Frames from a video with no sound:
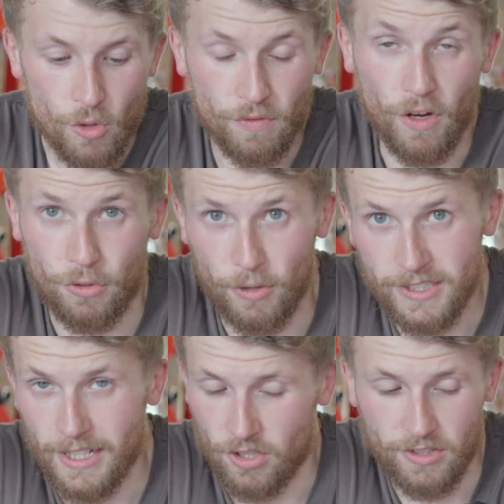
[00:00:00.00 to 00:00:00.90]
we've got 3
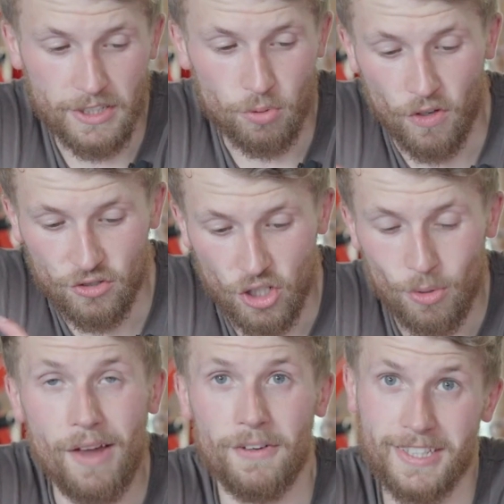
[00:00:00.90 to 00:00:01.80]
sets on this. We've got
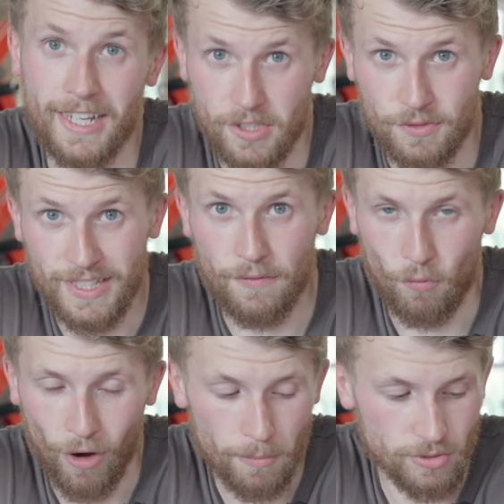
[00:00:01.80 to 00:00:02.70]
2 heavy sets of
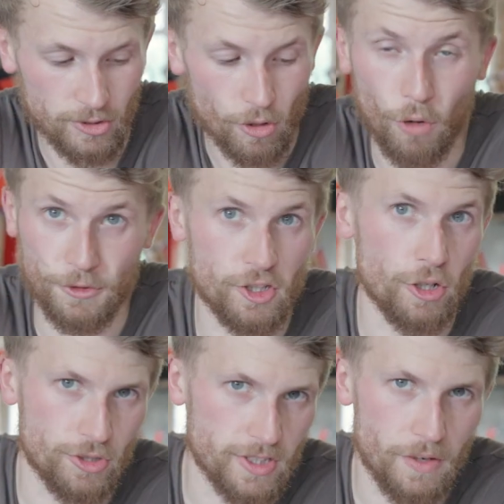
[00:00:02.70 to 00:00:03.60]
7 reps, or as
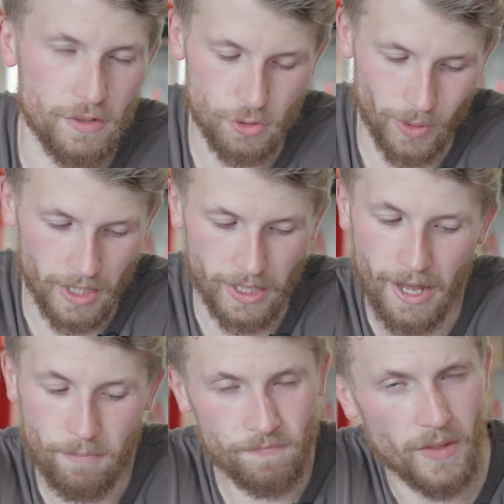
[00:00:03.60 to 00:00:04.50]
close to 7 as we can
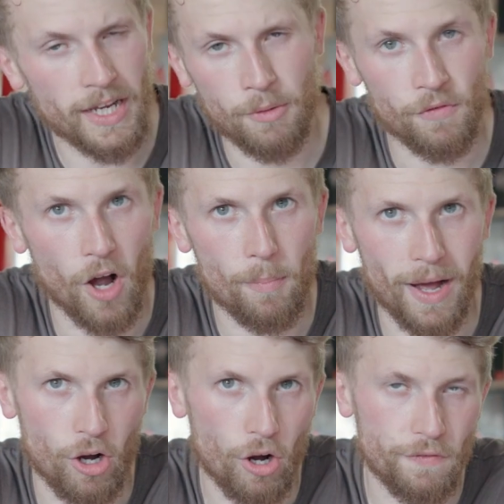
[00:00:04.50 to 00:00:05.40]
get, and then we've got a
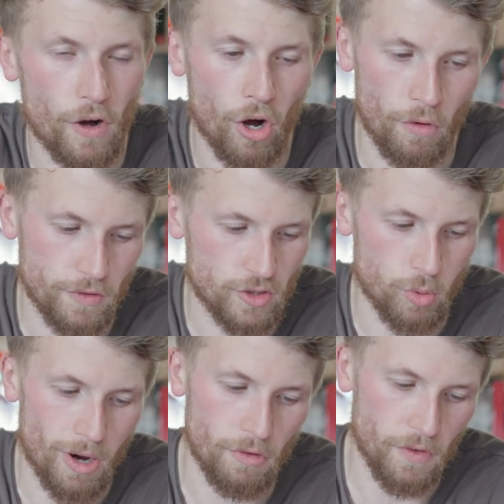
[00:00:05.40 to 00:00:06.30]
back off
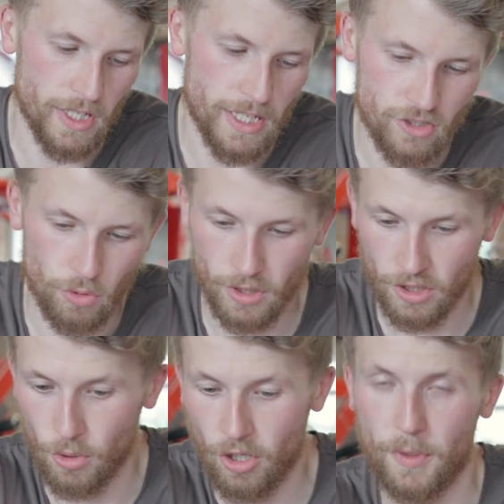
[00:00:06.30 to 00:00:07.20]
of 12 on here. So we're going
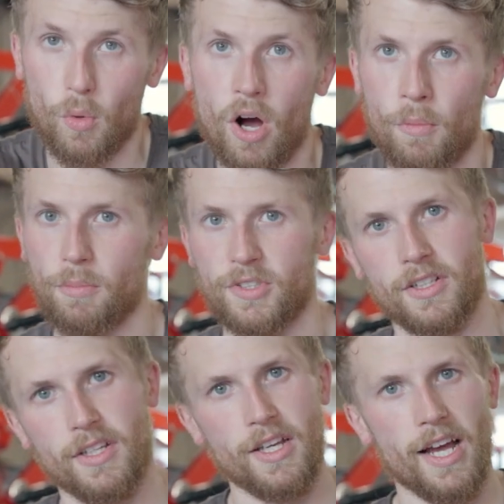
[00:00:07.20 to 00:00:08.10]
to do a couple of warm-ups,
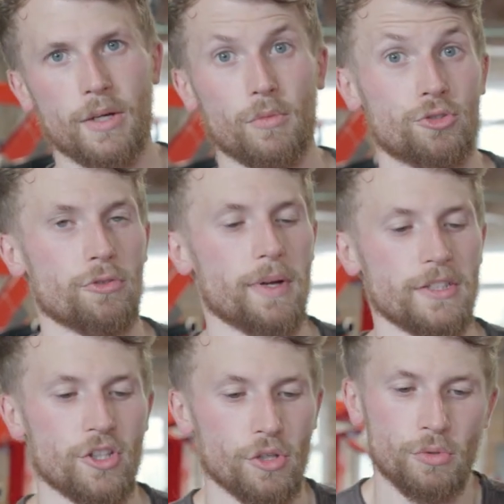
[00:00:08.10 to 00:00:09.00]
and then we'll jump
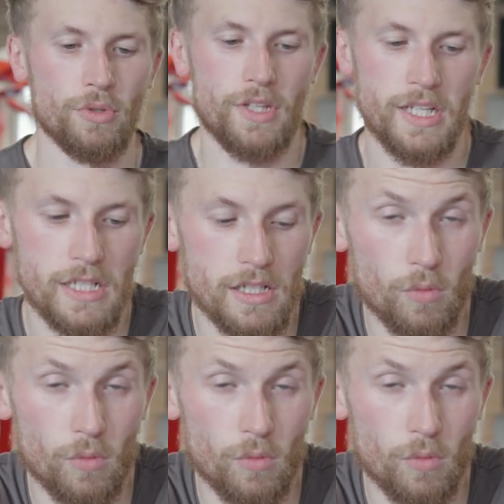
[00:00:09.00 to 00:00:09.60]
into the